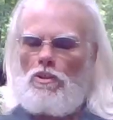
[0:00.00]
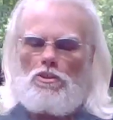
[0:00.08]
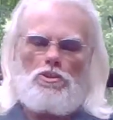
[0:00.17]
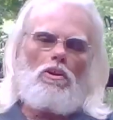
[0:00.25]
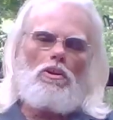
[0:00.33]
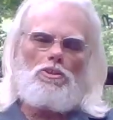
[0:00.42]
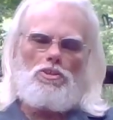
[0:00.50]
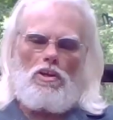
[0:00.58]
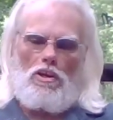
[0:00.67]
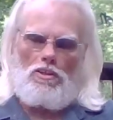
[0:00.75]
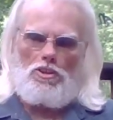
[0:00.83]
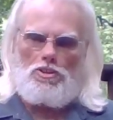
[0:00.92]
So I'll let you
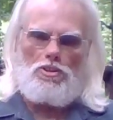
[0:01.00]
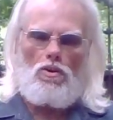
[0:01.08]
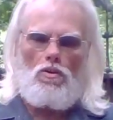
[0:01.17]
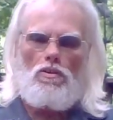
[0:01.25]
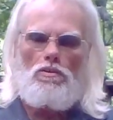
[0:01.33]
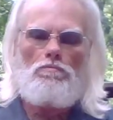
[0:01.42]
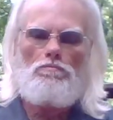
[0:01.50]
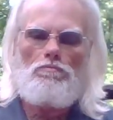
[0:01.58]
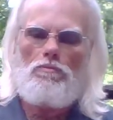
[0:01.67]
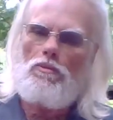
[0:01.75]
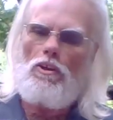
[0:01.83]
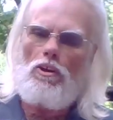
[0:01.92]
know how this is going.
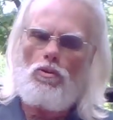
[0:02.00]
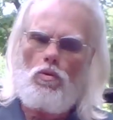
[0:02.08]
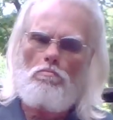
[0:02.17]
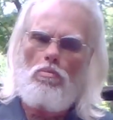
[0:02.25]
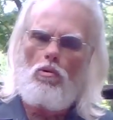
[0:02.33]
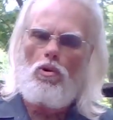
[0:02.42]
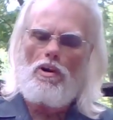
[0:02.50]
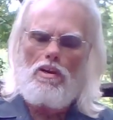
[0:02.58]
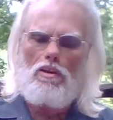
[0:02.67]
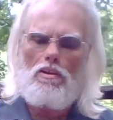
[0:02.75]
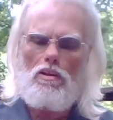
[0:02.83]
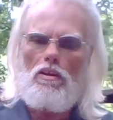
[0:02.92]
I'll quit boring
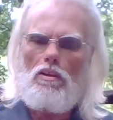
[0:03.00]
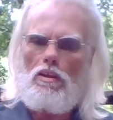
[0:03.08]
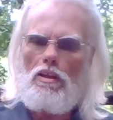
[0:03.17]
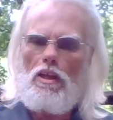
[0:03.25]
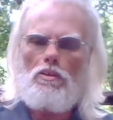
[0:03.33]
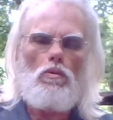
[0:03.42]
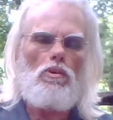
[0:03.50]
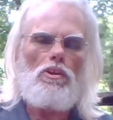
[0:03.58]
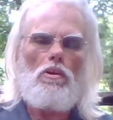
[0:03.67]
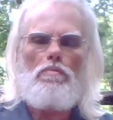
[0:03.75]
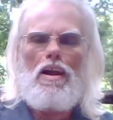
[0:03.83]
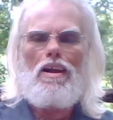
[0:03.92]
you, and we'll
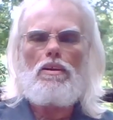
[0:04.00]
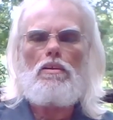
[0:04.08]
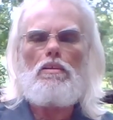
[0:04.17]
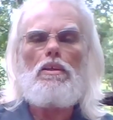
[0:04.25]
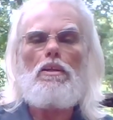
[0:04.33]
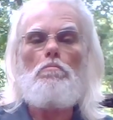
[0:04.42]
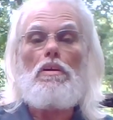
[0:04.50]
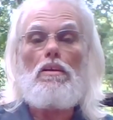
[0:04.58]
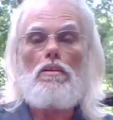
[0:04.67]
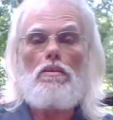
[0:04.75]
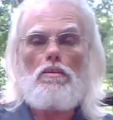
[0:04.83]
get back in a bit.